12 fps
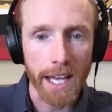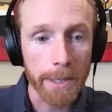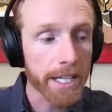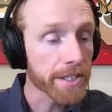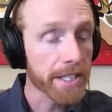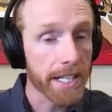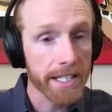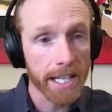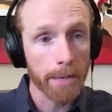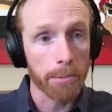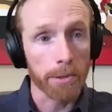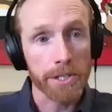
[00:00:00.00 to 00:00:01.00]
I mean, here's an
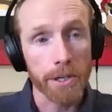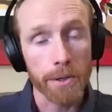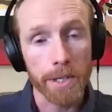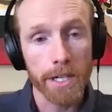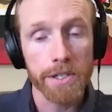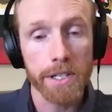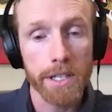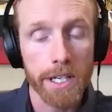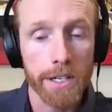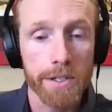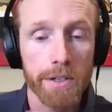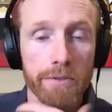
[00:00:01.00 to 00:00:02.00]
example. So here's
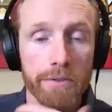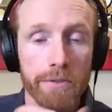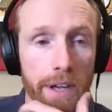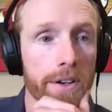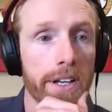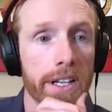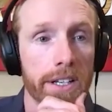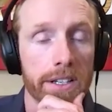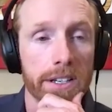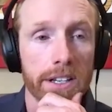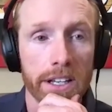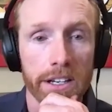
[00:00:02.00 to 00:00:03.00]
a feather
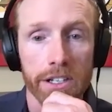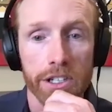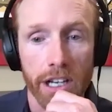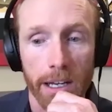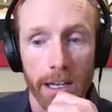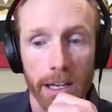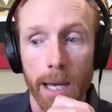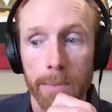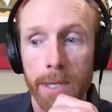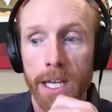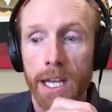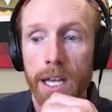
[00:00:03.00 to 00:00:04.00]
in Chime's
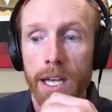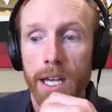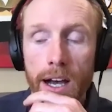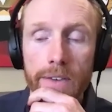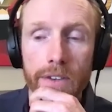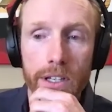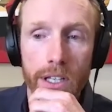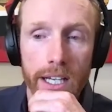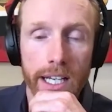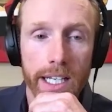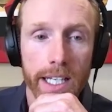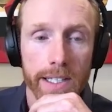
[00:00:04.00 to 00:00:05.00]
cap. I have a
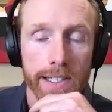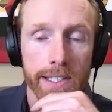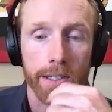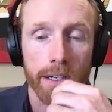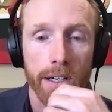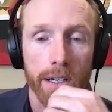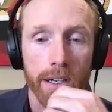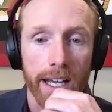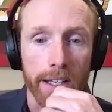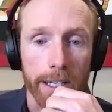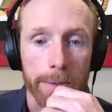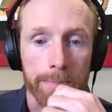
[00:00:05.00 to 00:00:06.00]
client in Silicon
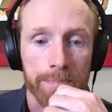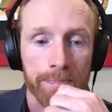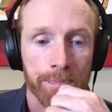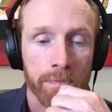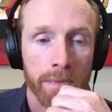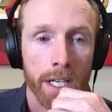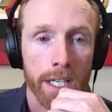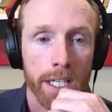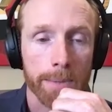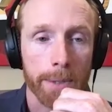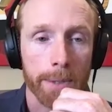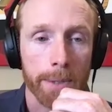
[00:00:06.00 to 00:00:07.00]
Valley. He
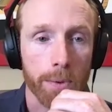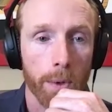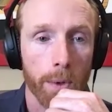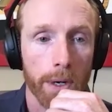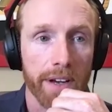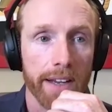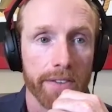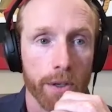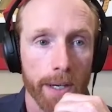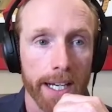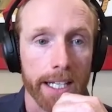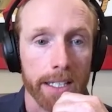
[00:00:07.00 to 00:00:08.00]
spent 25
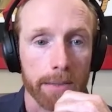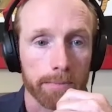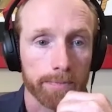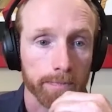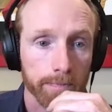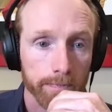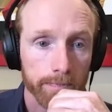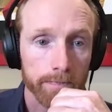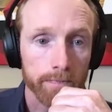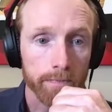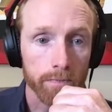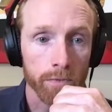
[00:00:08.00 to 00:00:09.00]
grand
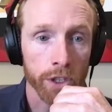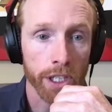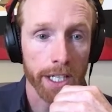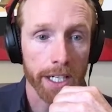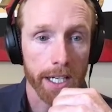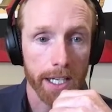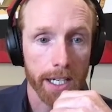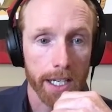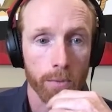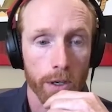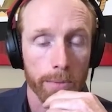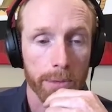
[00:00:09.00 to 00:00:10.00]
on a
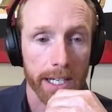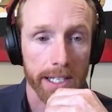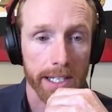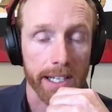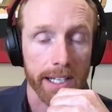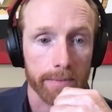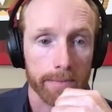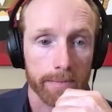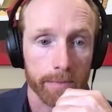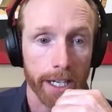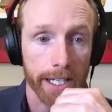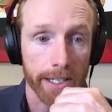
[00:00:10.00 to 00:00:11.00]
custom WordPress site,
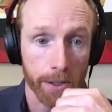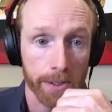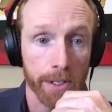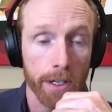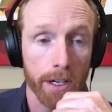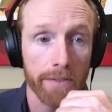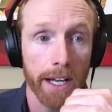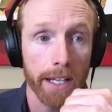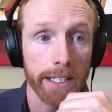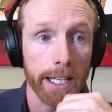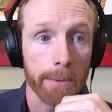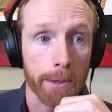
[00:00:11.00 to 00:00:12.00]
right? So Silicon
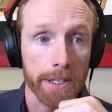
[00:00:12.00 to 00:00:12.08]
Valley labor.